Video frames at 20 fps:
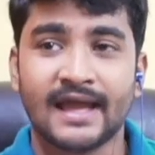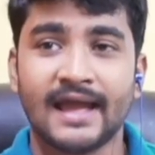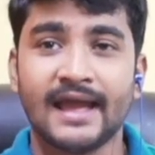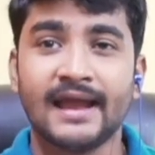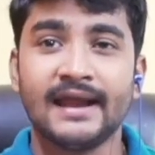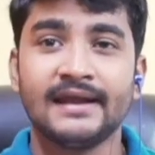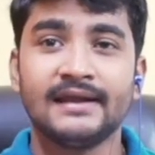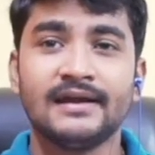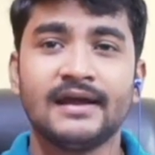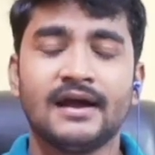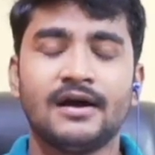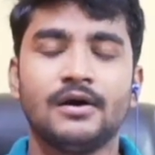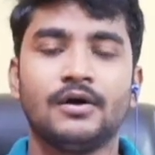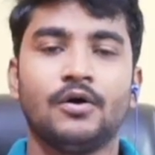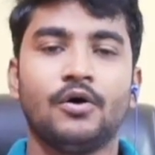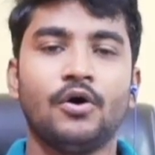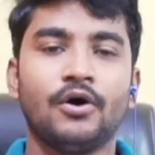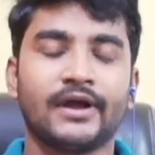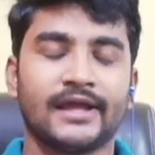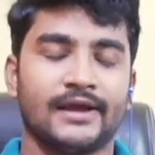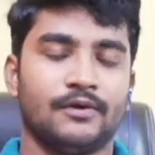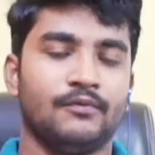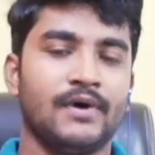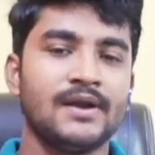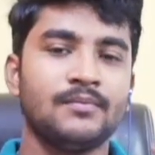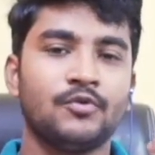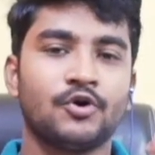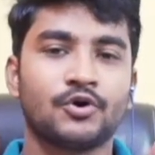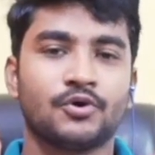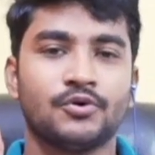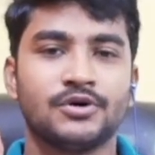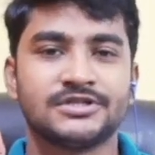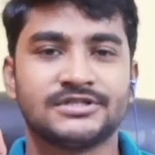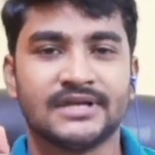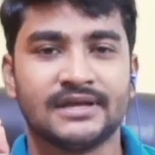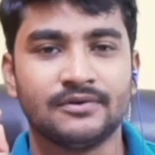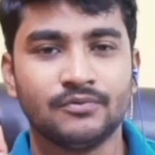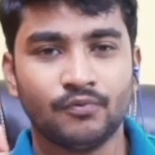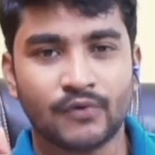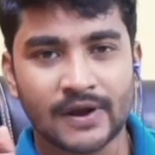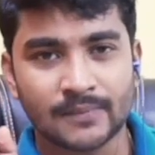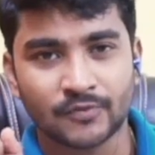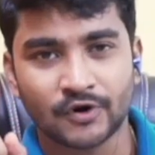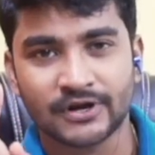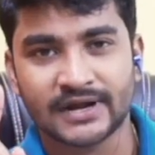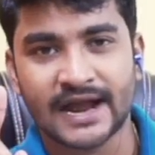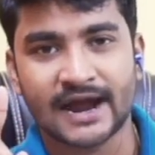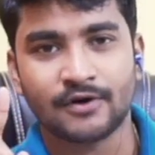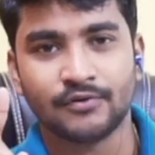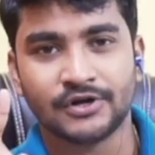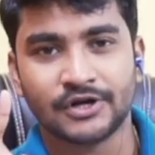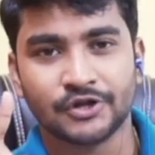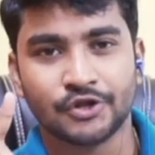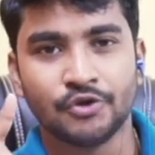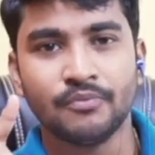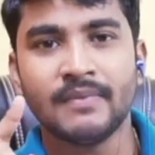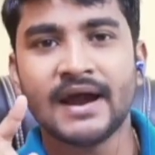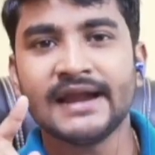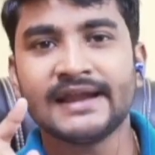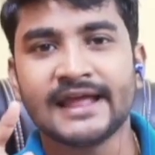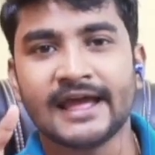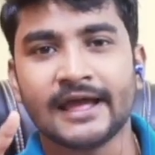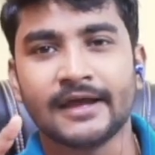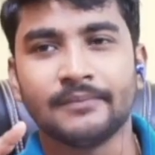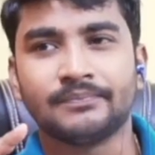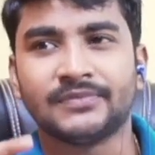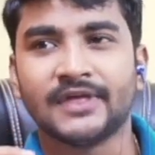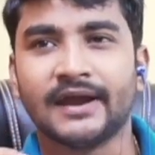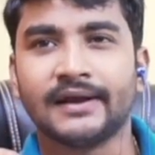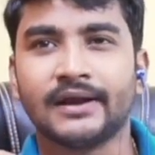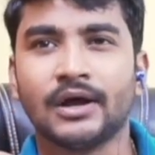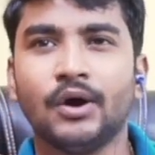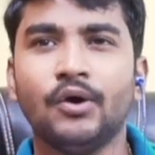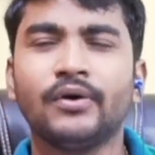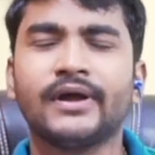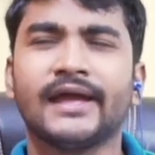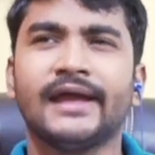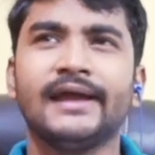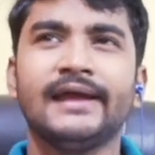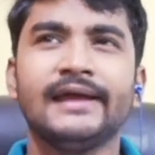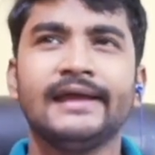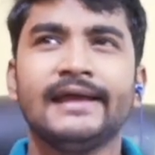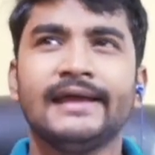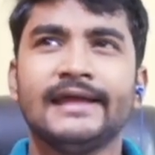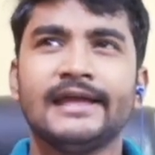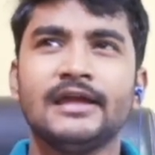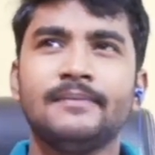And okay, one more question, one more doubt you might have, that okay,